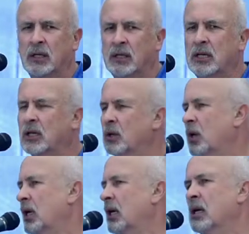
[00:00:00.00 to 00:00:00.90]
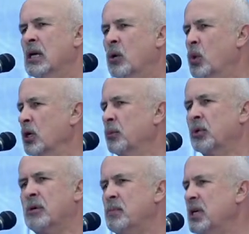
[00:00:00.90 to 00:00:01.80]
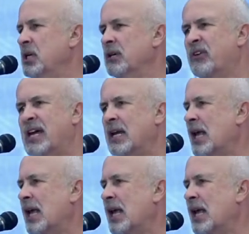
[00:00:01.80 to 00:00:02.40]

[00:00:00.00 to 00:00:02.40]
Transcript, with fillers: You know, uh, Wilbur and Minnie have had,